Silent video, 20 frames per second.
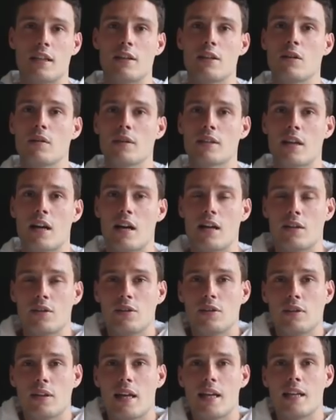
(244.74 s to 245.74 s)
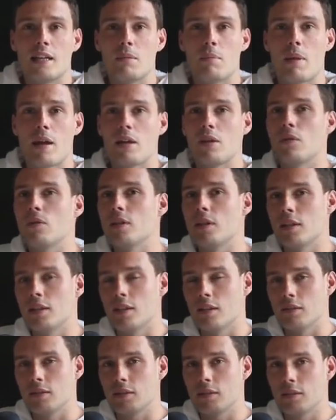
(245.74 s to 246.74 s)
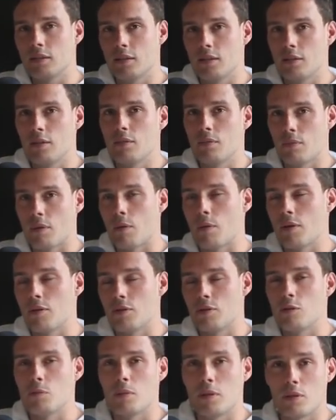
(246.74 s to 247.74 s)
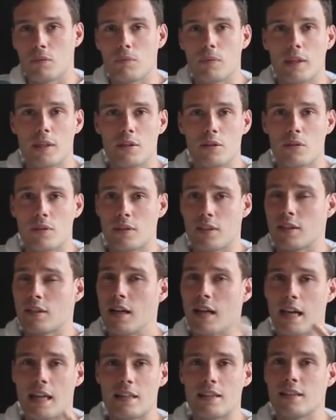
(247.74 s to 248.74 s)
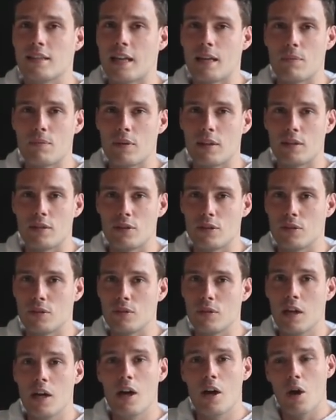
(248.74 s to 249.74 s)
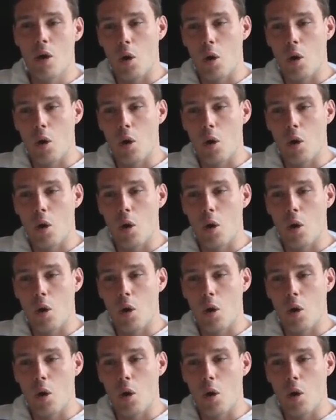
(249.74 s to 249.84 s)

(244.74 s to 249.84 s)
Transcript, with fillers: And I know it's hard because you're laying in bed, all you can hear is the, I won't do it, but the ringing noise because I had the same thing too.